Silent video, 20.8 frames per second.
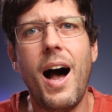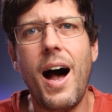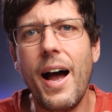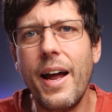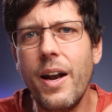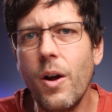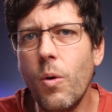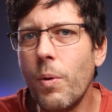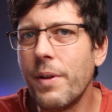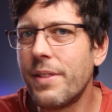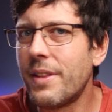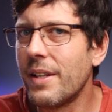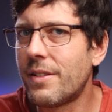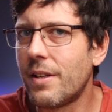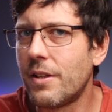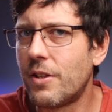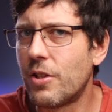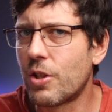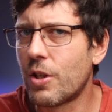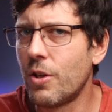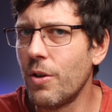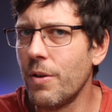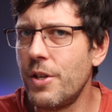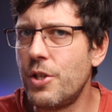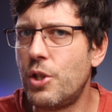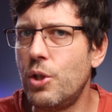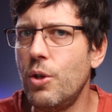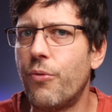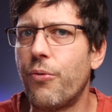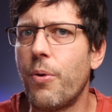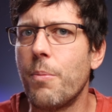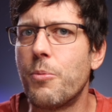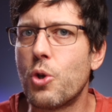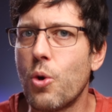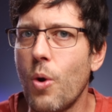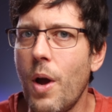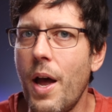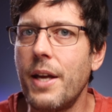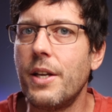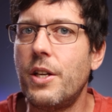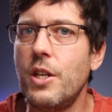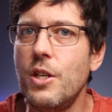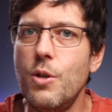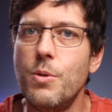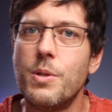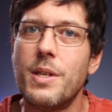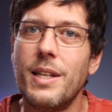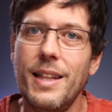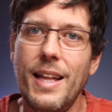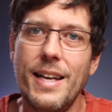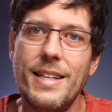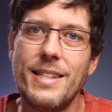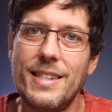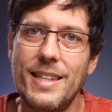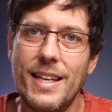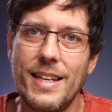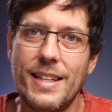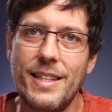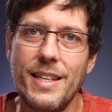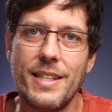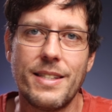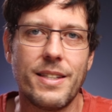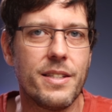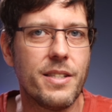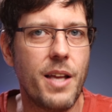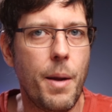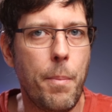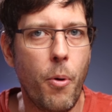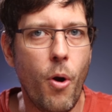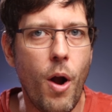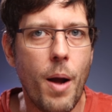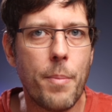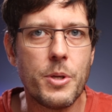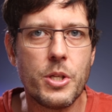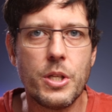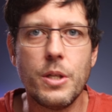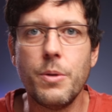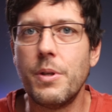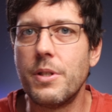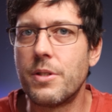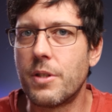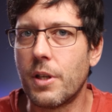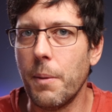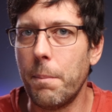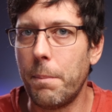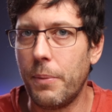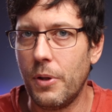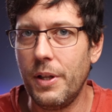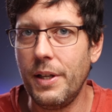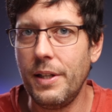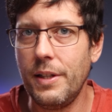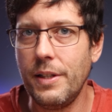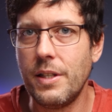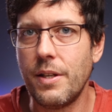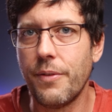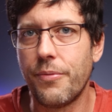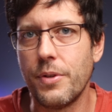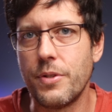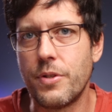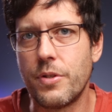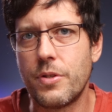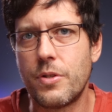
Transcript: I don't want that to discourage you from trying to use a lens like this because I promise you it is a completely different